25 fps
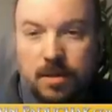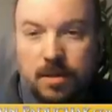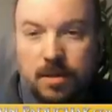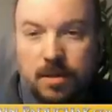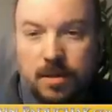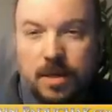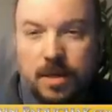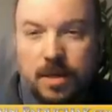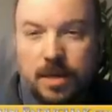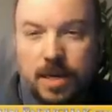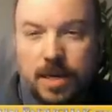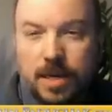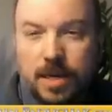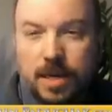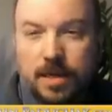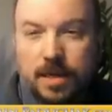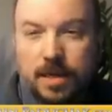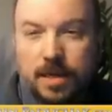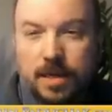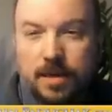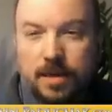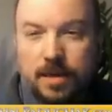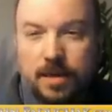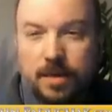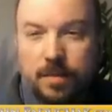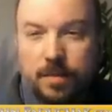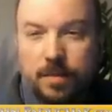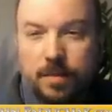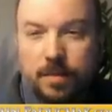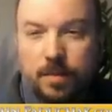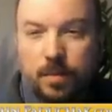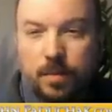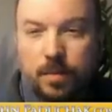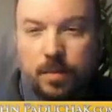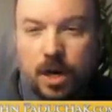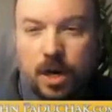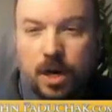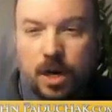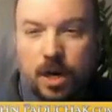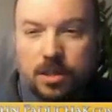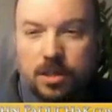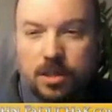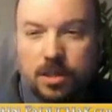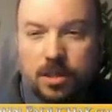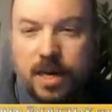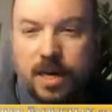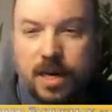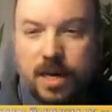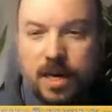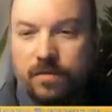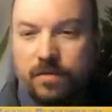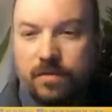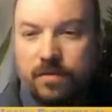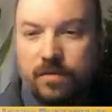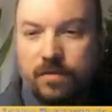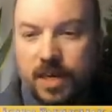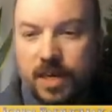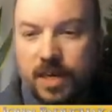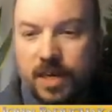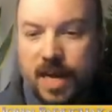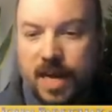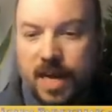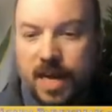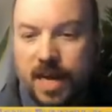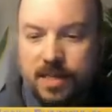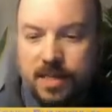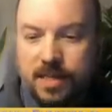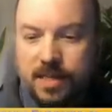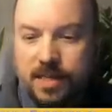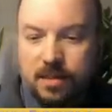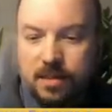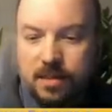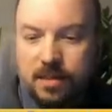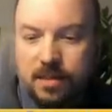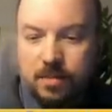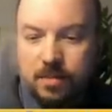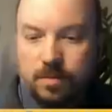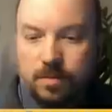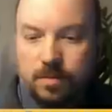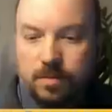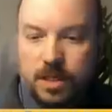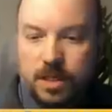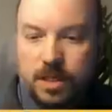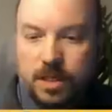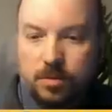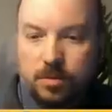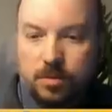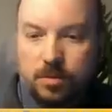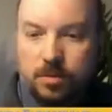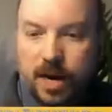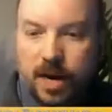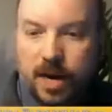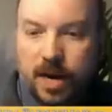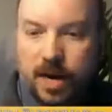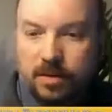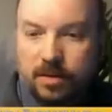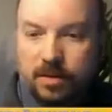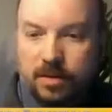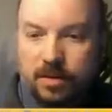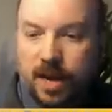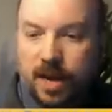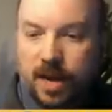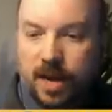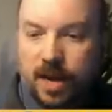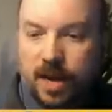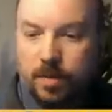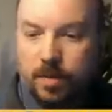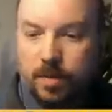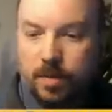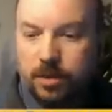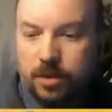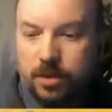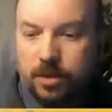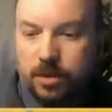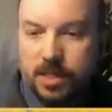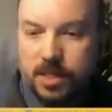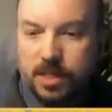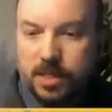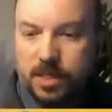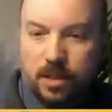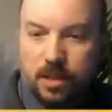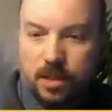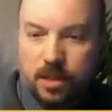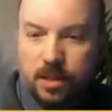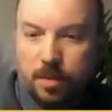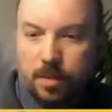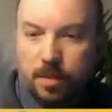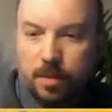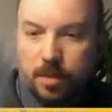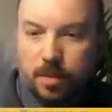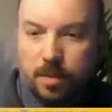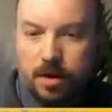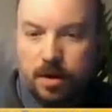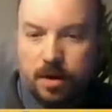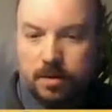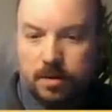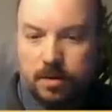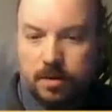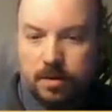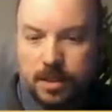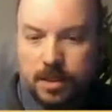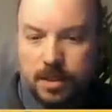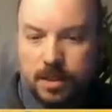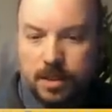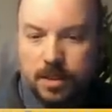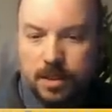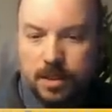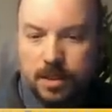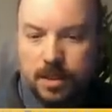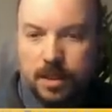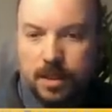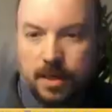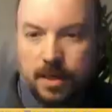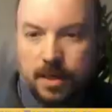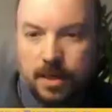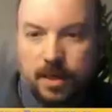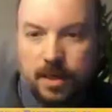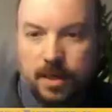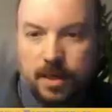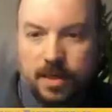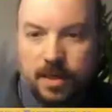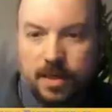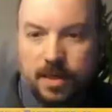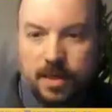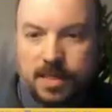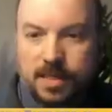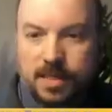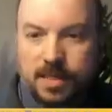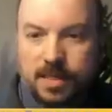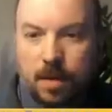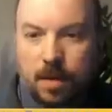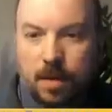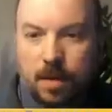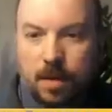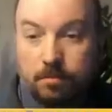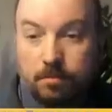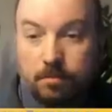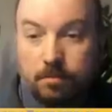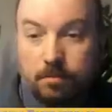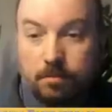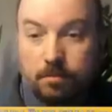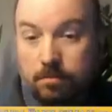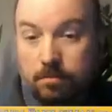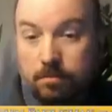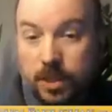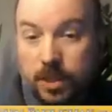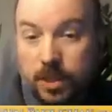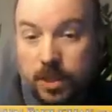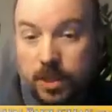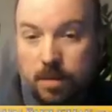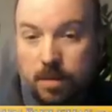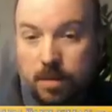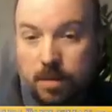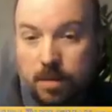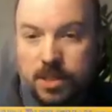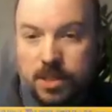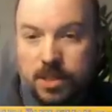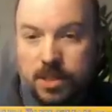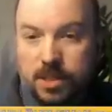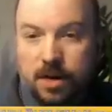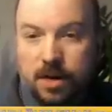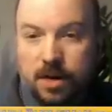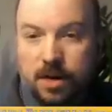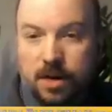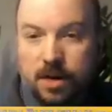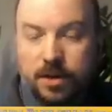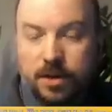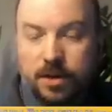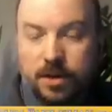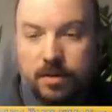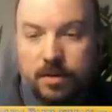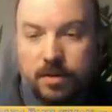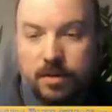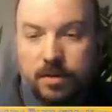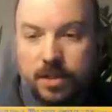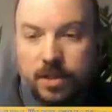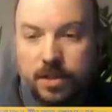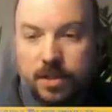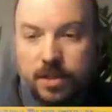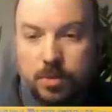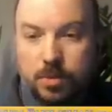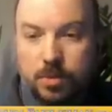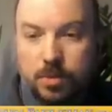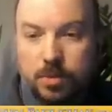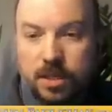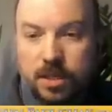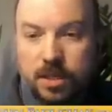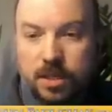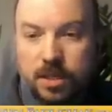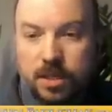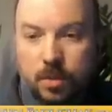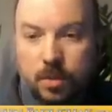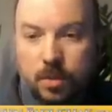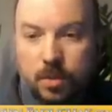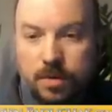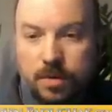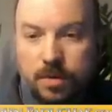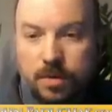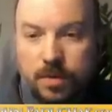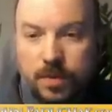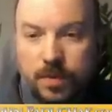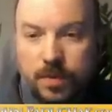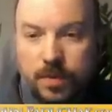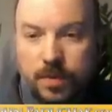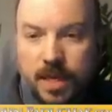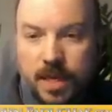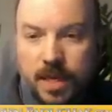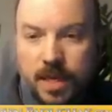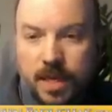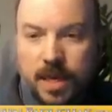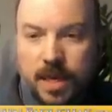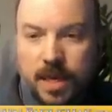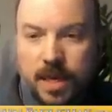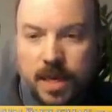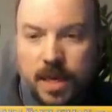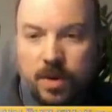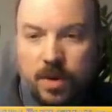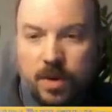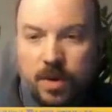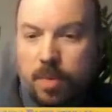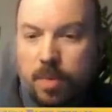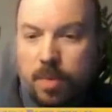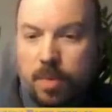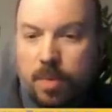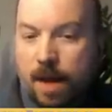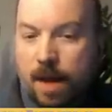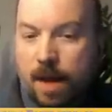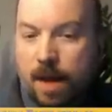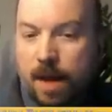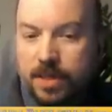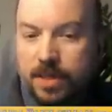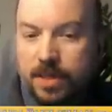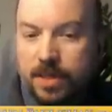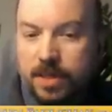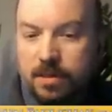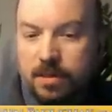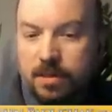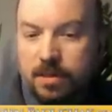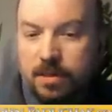And we also have attendees. We can keep track of everybody who's in the webinar and see what the numbers are for this particular one. We have pop-ins.